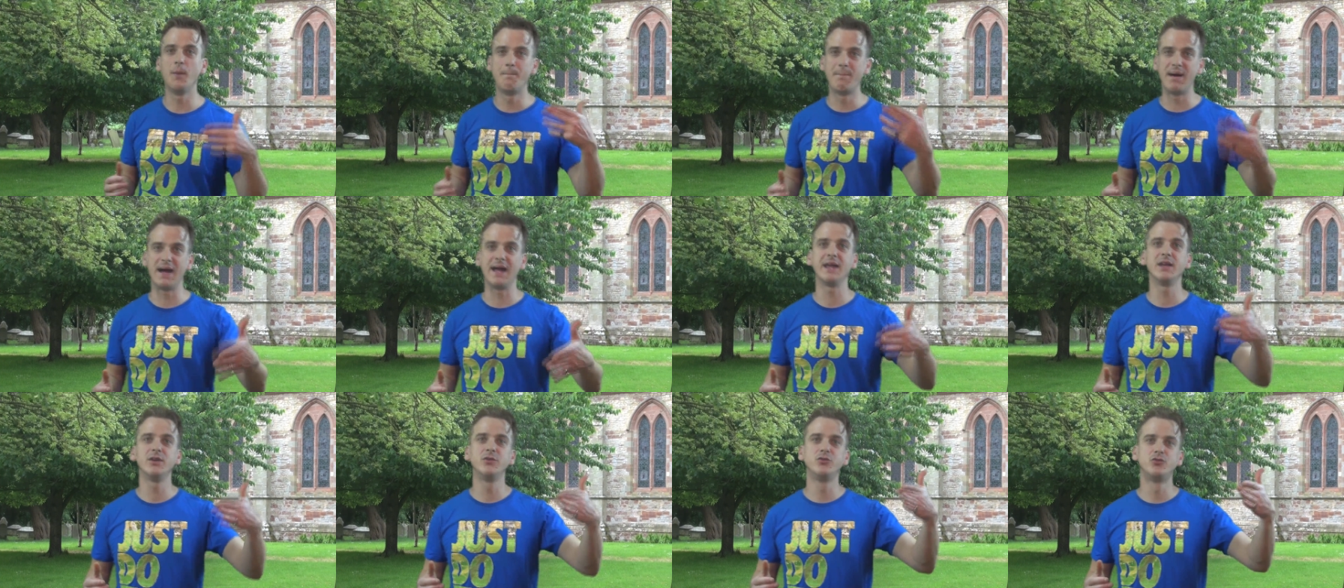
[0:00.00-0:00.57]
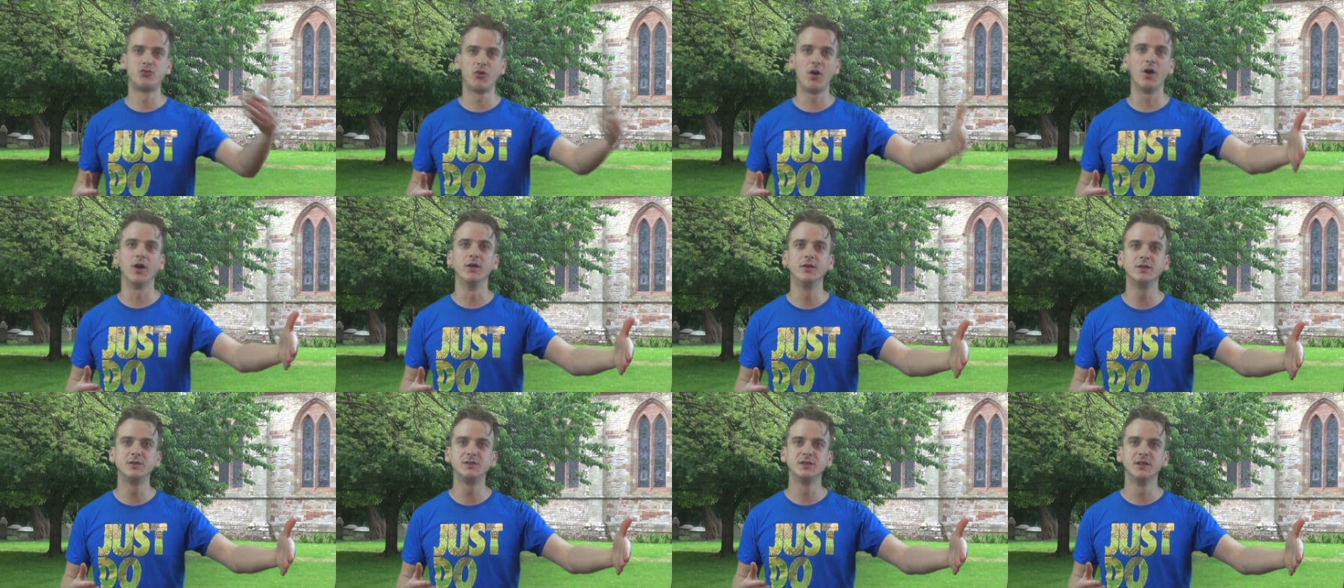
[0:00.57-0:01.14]
you ban
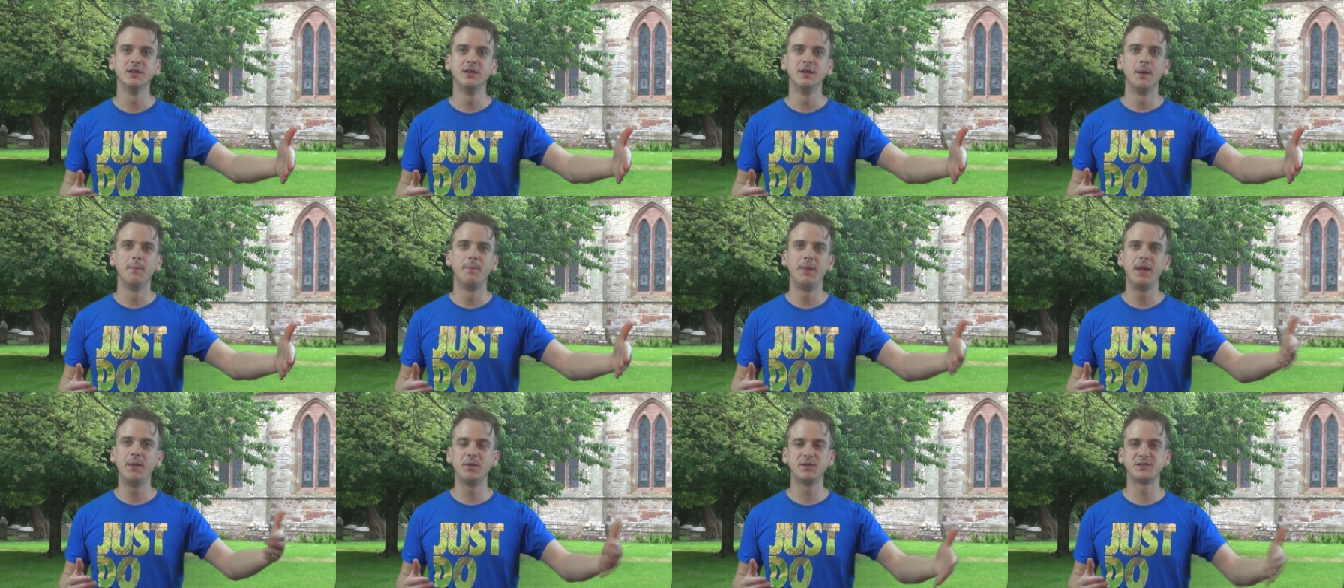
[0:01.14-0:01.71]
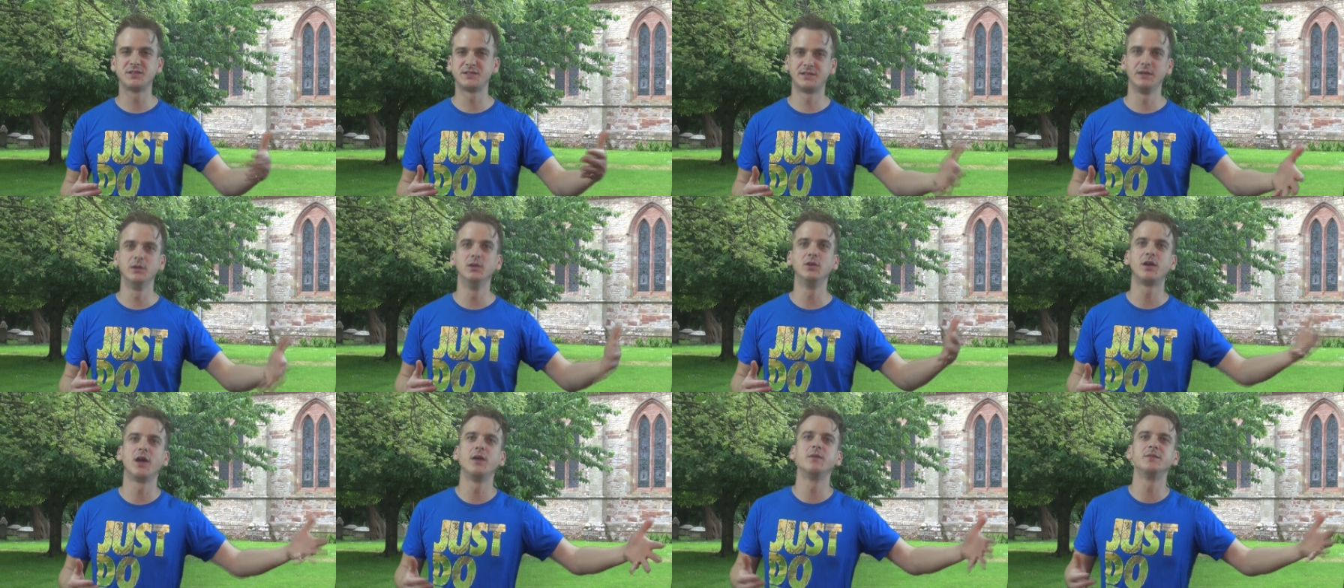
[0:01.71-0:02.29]
drugs, people are still
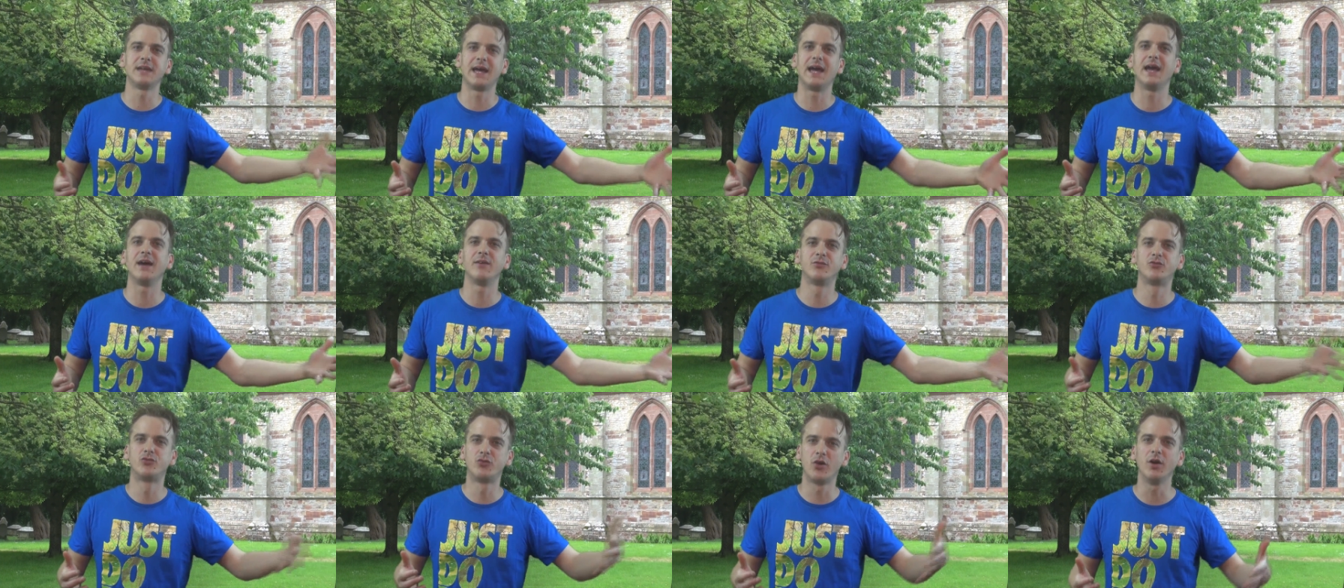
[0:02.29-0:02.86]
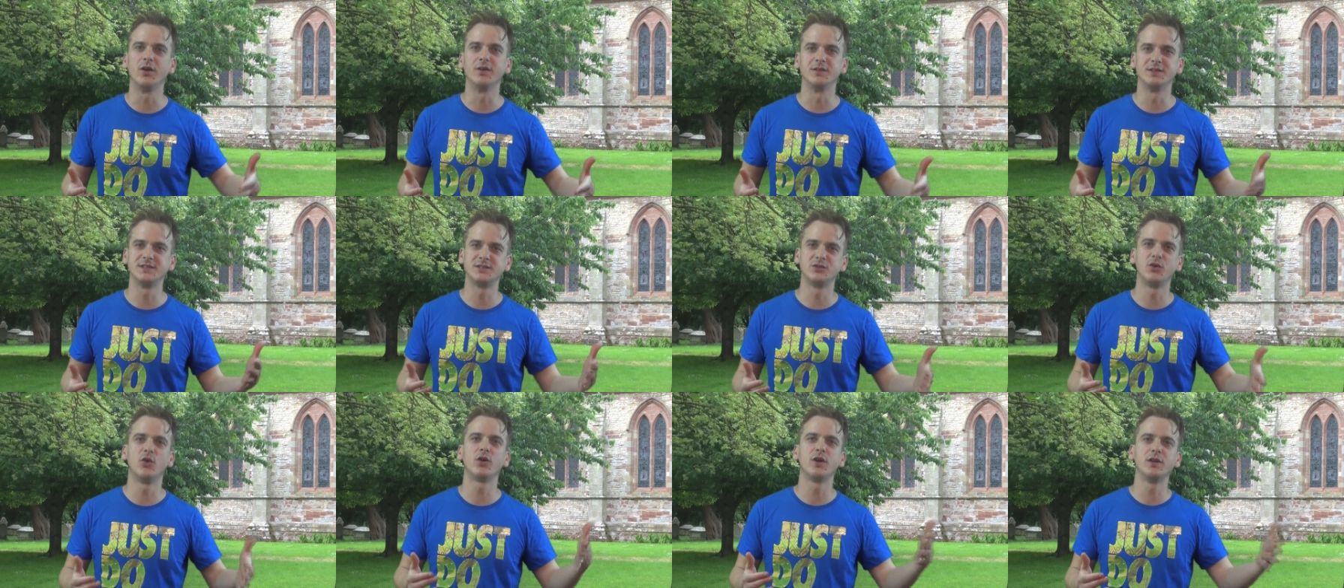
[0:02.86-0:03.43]
going to have drugs. It's
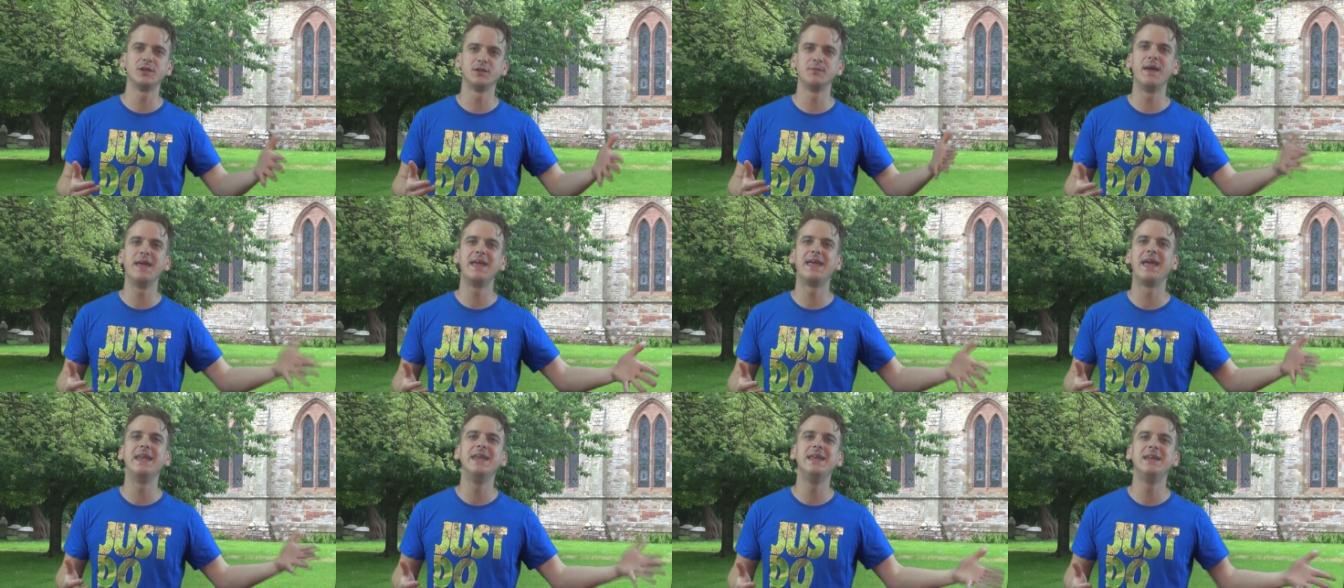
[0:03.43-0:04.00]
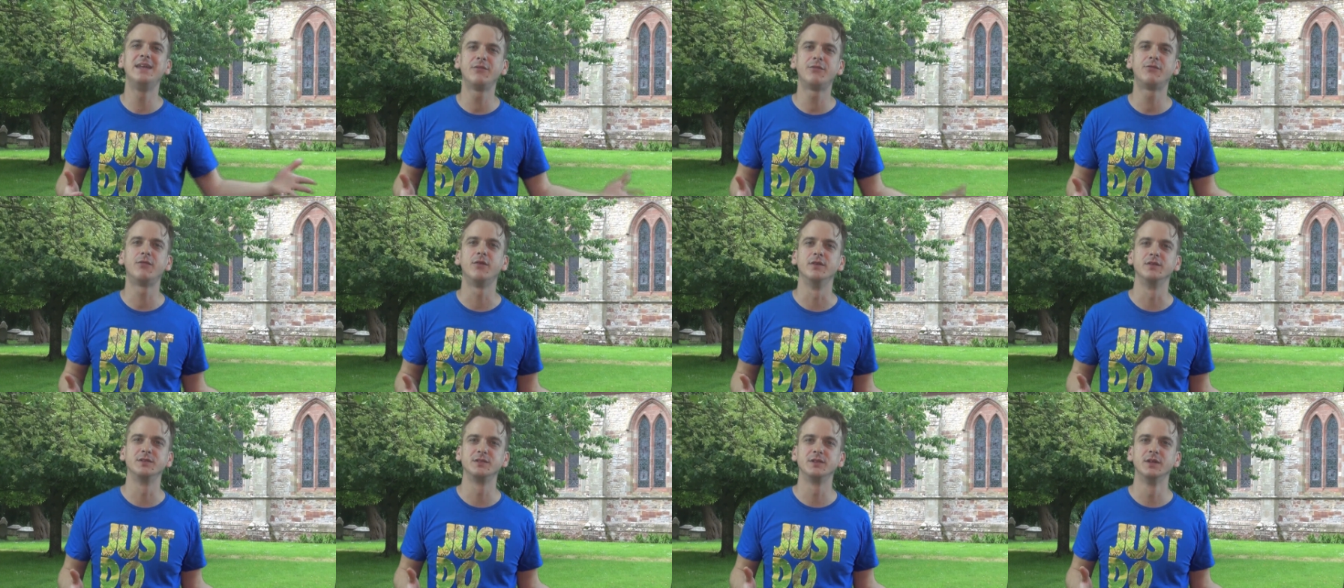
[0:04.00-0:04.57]
not going to make any
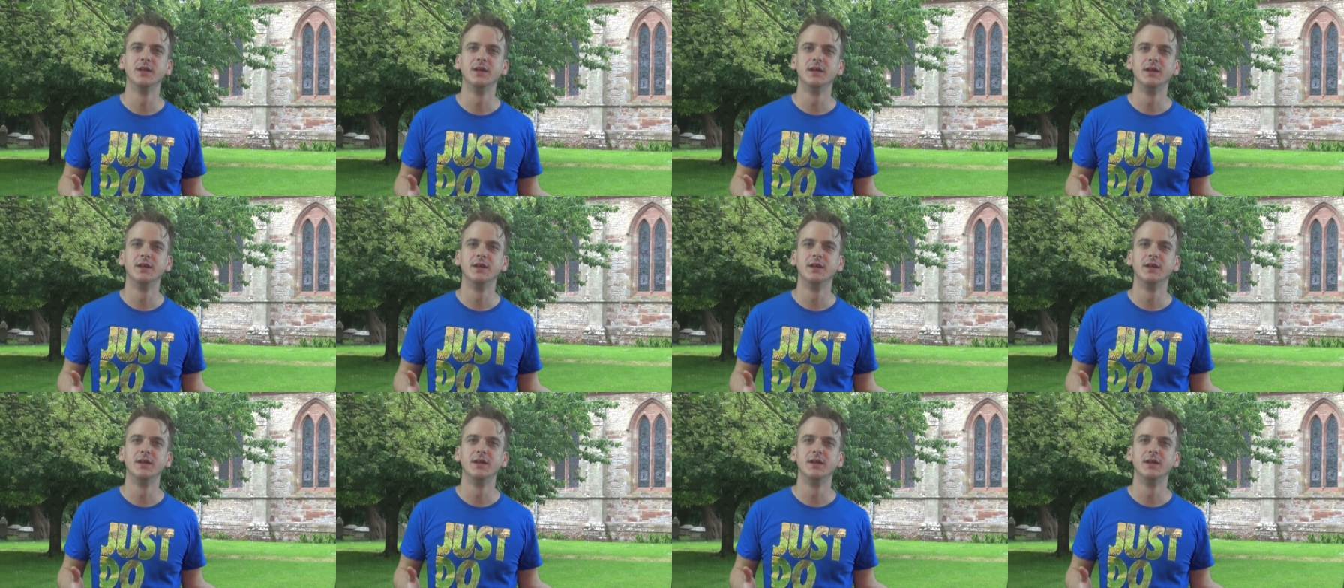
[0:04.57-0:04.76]
difference.